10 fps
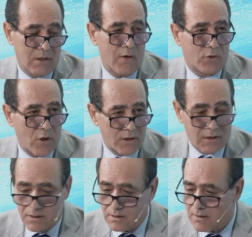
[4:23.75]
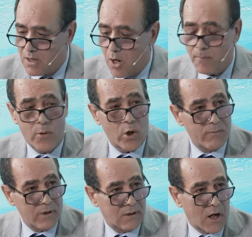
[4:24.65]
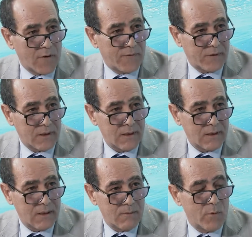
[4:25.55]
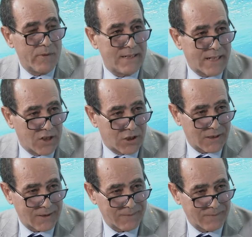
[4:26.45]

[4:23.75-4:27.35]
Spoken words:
of course, empowerment of mobilization.